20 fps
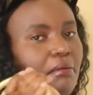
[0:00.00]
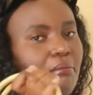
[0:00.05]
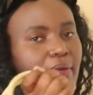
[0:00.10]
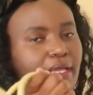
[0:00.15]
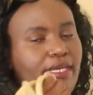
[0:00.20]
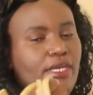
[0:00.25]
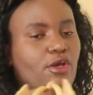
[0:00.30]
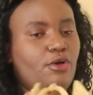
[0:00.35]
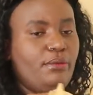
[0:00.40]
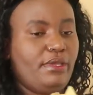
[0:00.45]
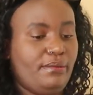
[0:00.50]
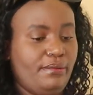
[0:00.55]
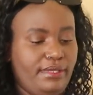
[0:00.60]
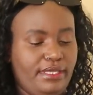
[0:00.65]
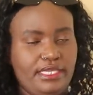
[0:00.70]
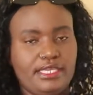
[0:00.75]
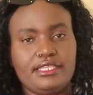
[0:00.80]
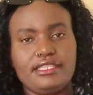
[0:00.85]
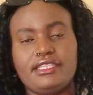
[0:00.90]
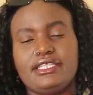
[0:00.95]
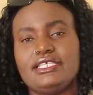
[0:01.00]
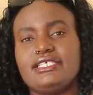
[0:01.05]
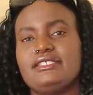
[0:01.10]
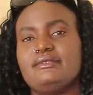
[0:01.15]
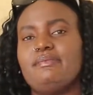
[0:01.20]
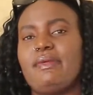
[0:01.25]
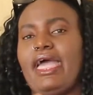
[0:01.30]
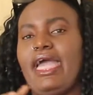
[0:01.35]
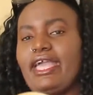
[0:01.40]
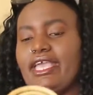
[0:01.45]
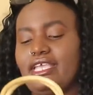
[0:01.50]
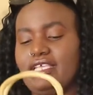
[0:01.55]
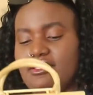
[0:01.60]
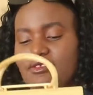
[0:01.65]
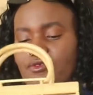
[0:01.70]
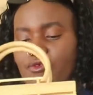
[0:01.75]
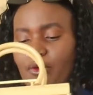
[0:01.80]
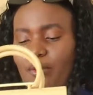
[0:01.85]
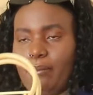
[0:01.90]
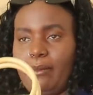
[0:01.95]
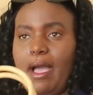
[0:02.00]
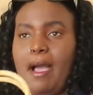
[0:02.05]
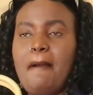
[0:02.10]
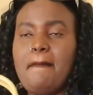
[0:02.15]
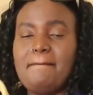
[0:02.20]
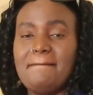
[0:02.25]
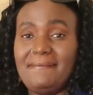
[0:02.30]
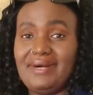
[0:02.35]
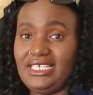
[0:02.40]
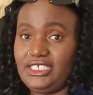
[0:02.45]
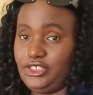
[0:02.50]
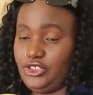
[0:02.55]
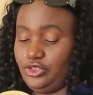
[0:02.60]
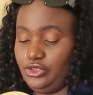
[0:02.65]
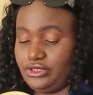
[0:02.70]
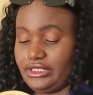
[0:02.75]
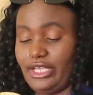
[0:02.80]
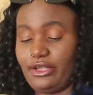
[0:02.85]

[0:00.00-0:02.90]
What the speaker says: But no, baby, this bag is from Marshalls.